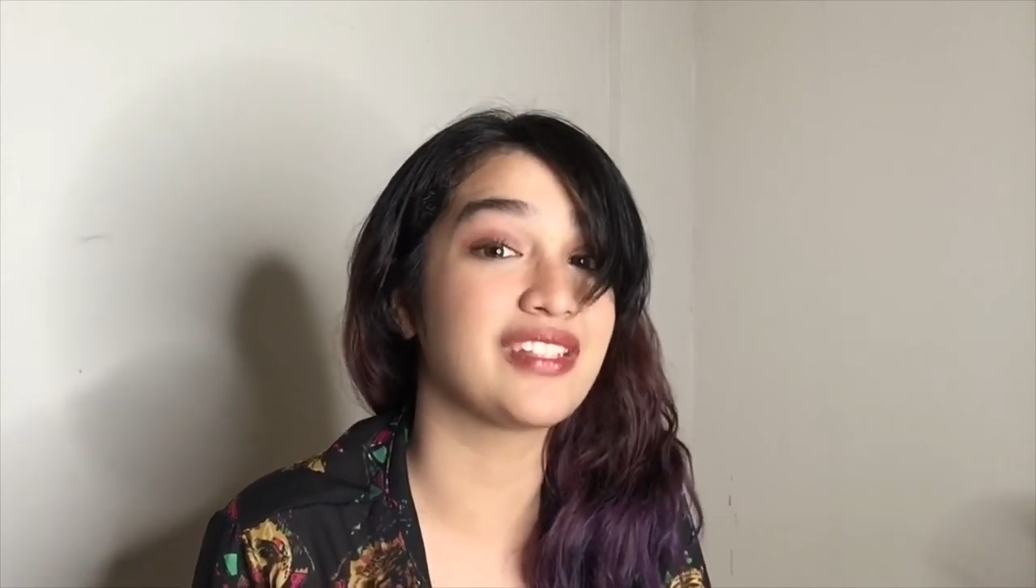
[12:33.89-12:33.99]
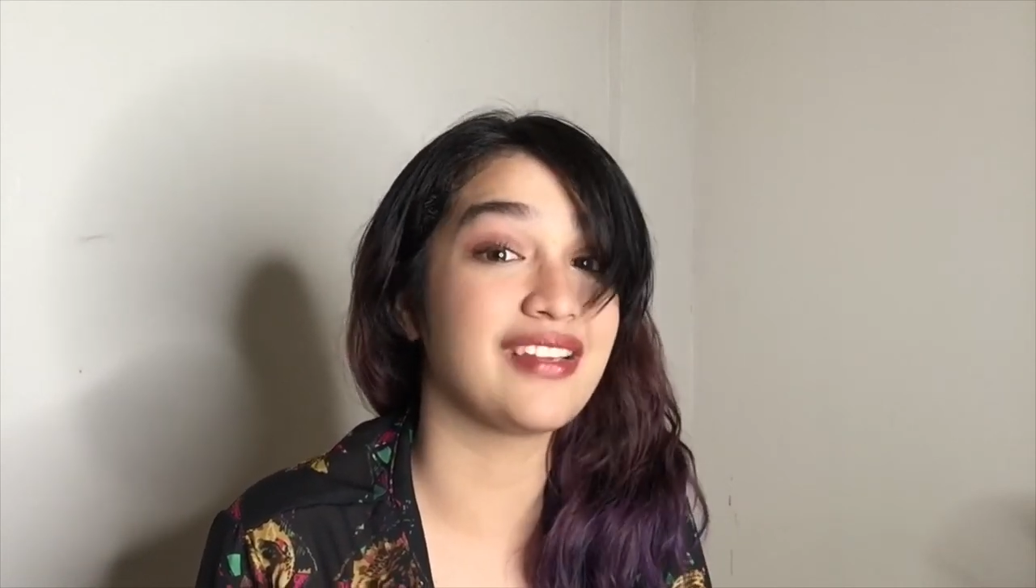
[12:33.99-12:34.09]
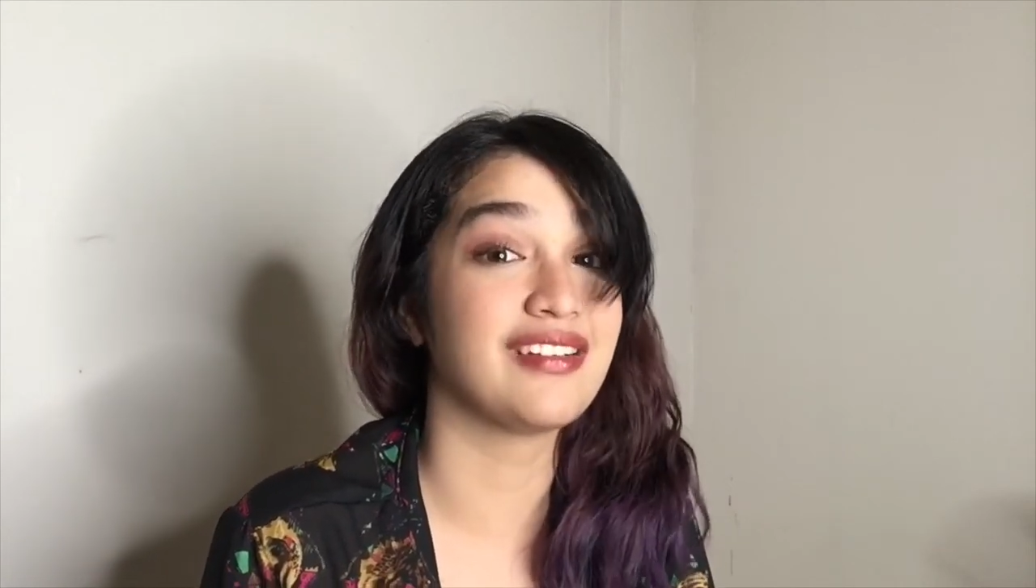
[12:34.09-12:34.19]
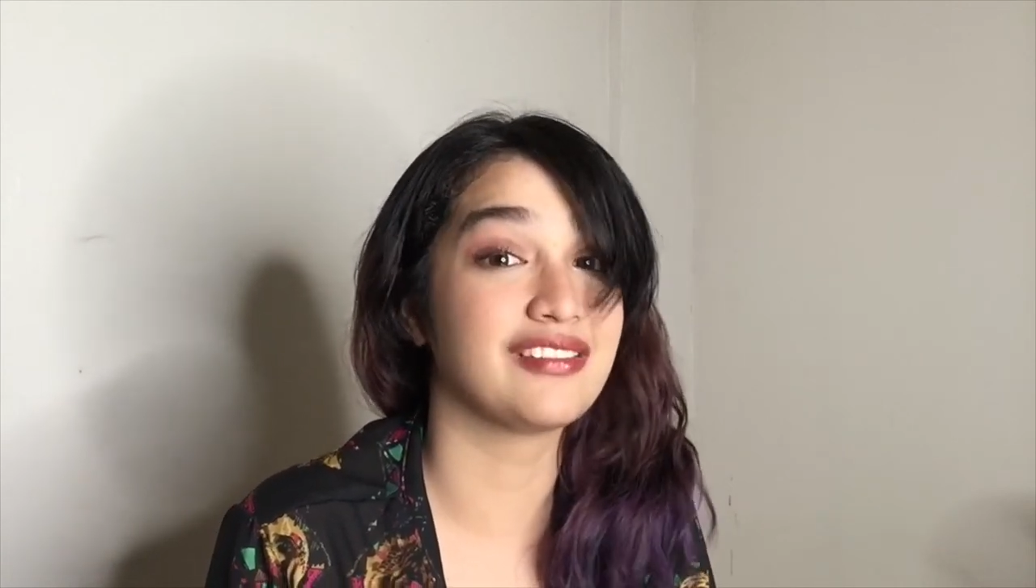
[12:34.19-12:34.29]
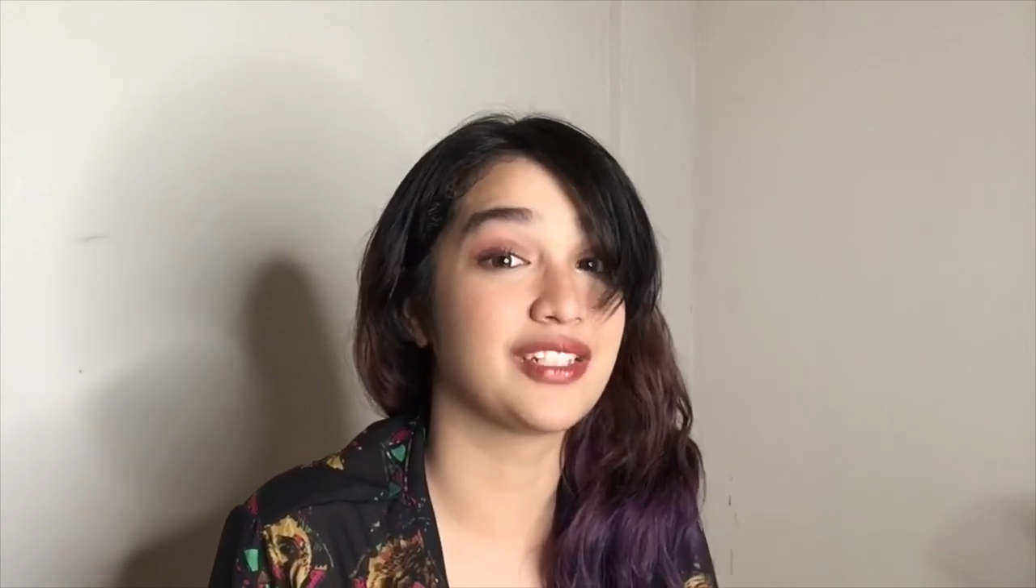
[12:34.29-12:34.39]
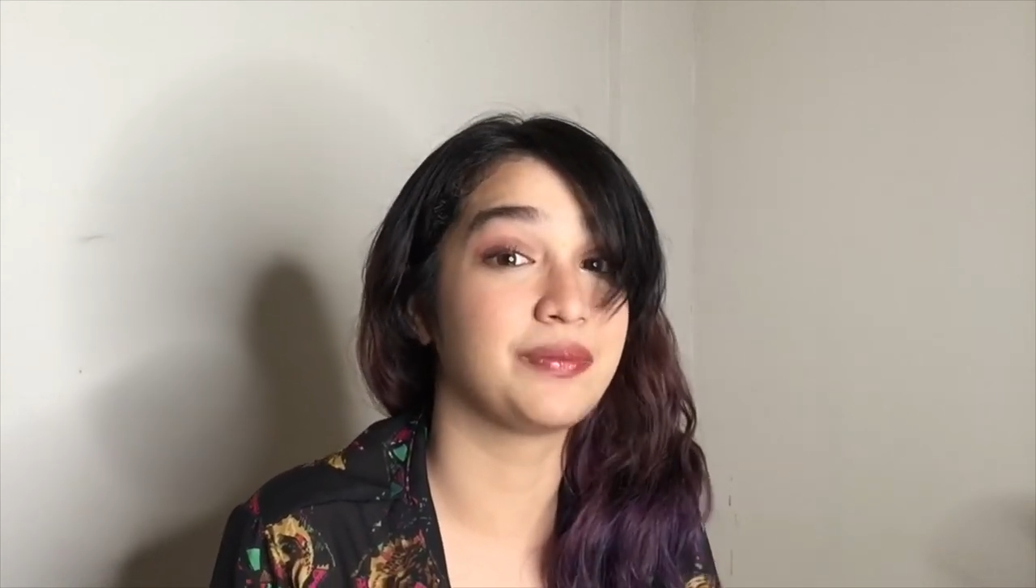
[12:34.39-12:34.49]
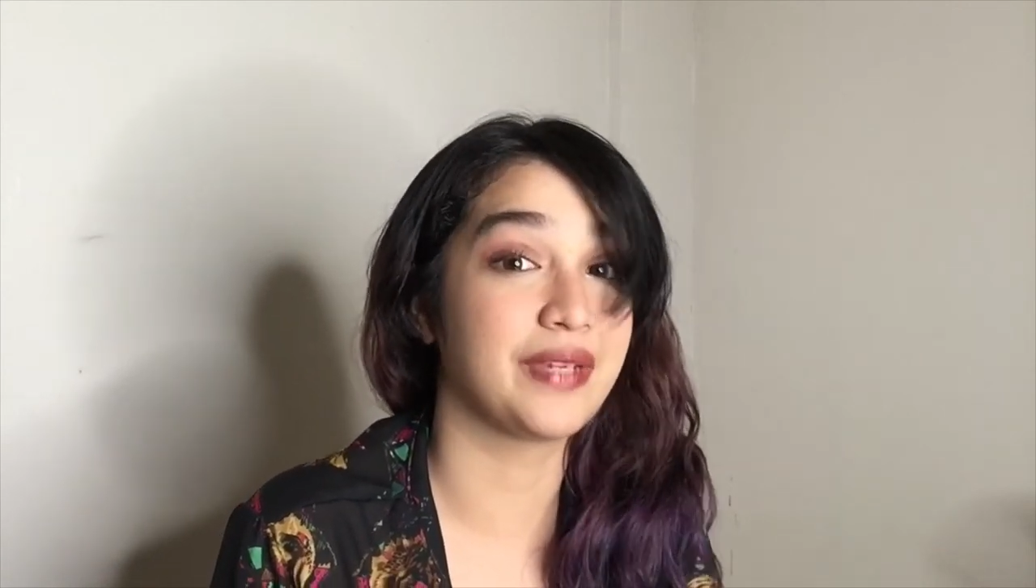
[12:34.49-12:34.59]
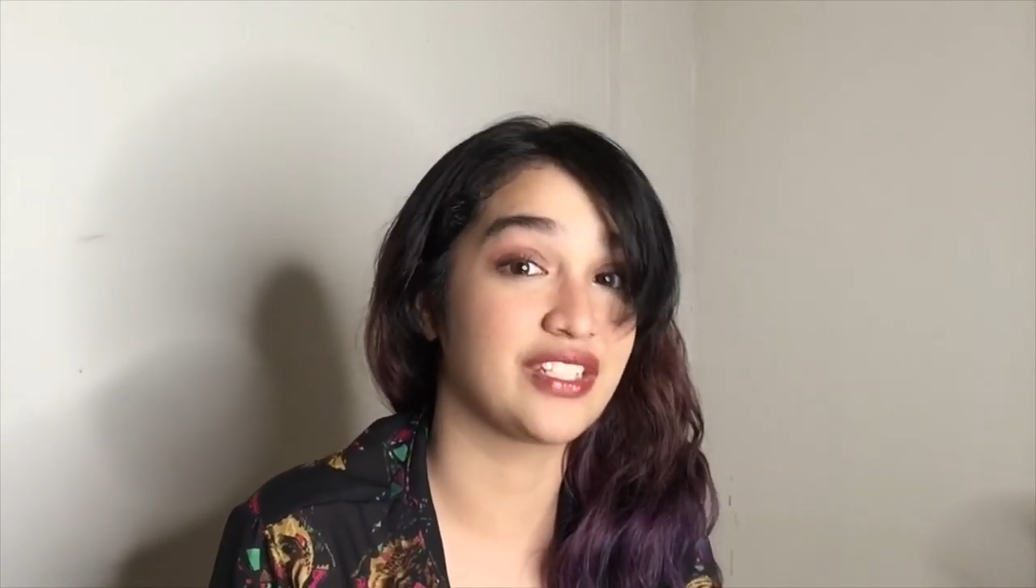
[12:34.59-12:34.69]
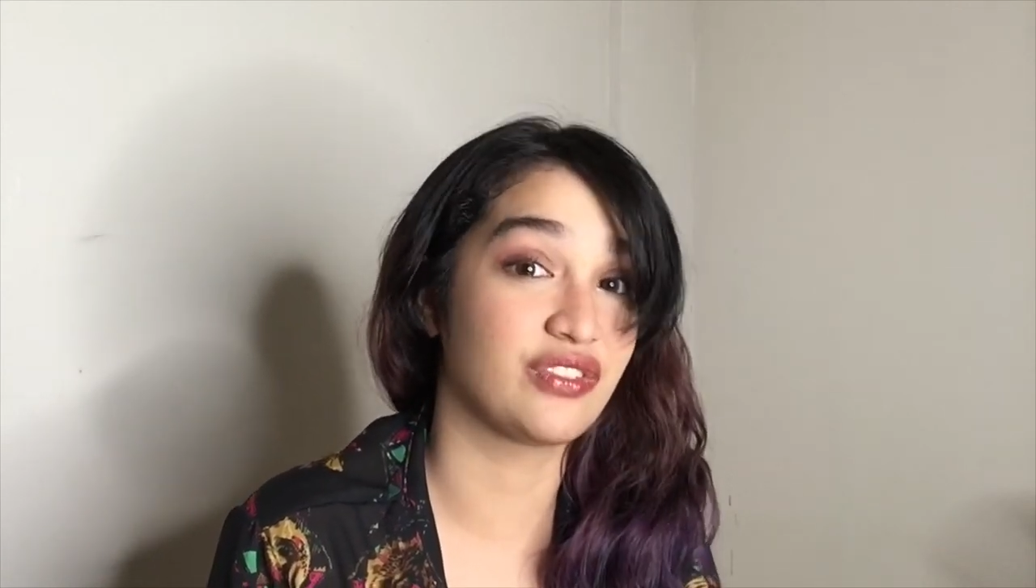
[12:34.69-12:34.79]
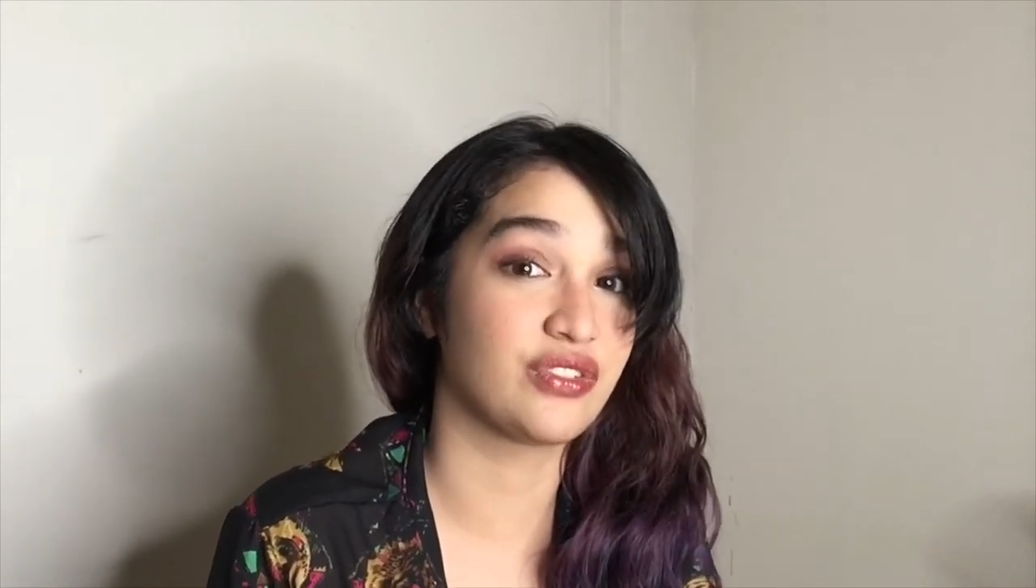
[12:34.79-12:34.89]
900
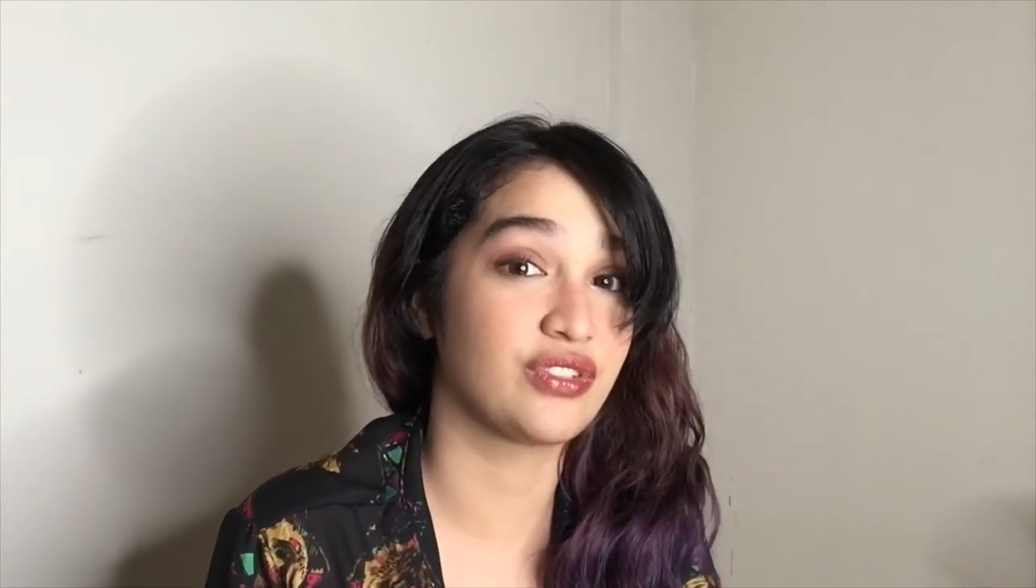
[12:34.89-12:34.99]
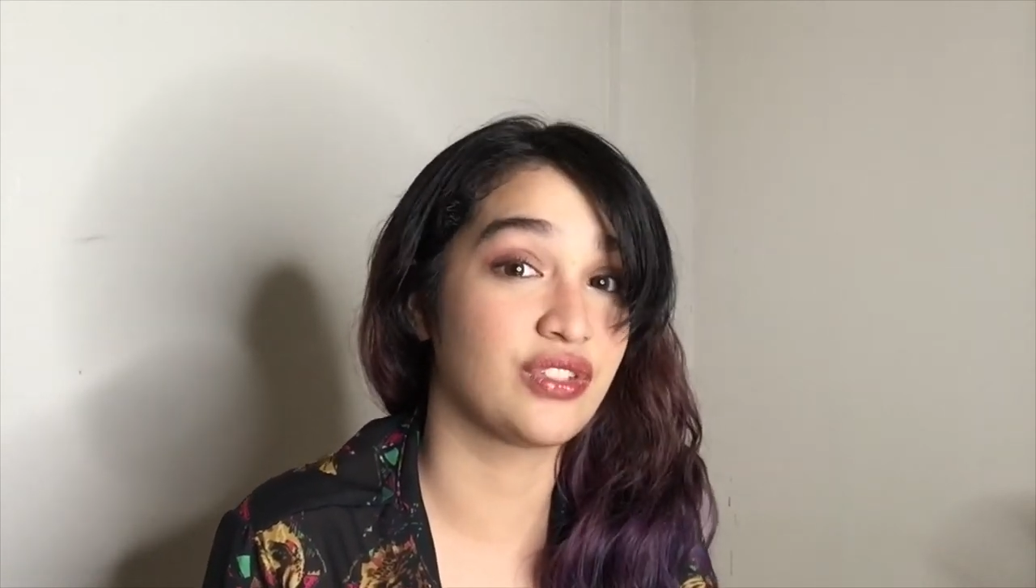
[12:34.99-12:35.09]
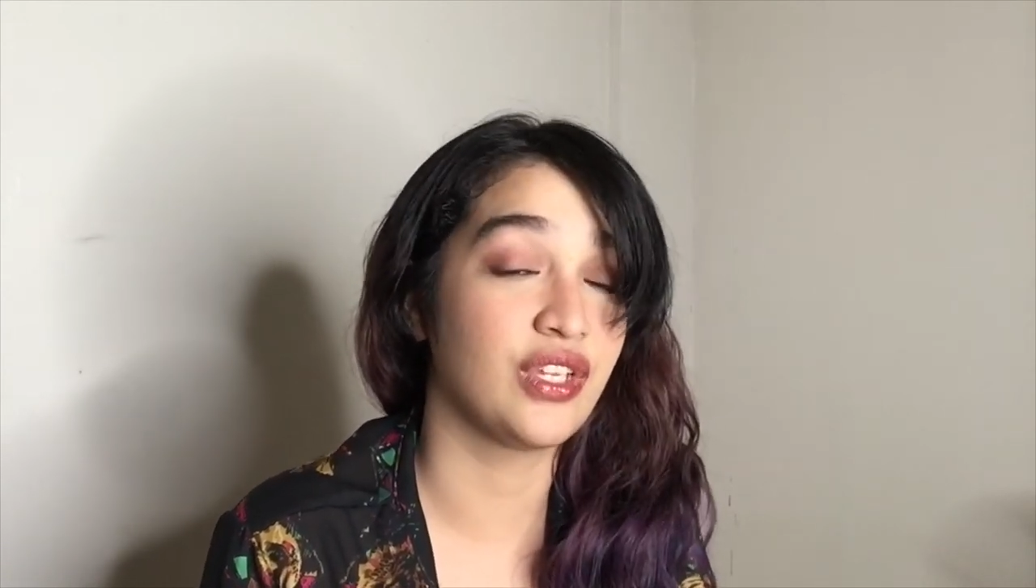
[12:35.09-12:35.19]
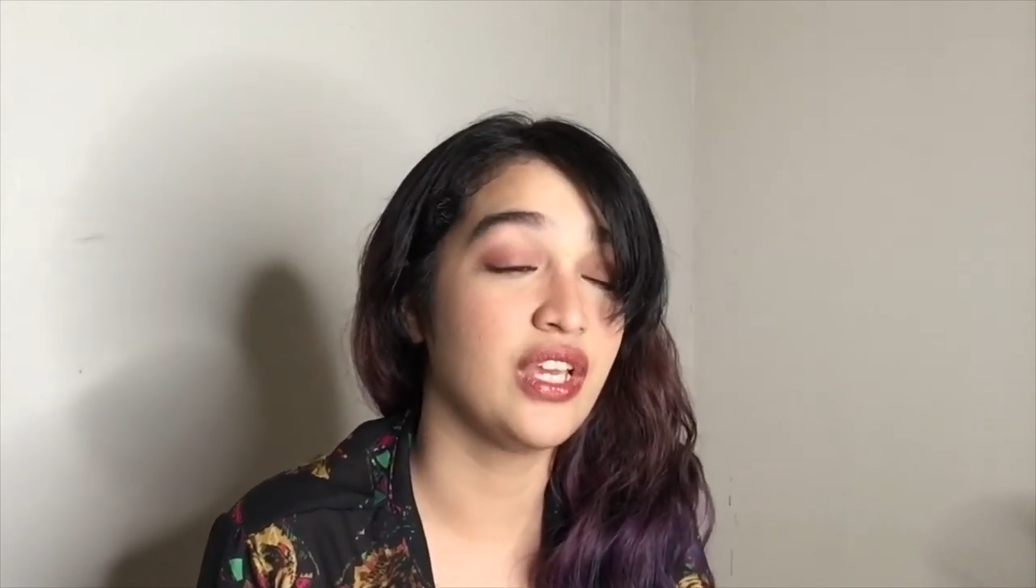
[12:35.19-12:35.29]
pesos.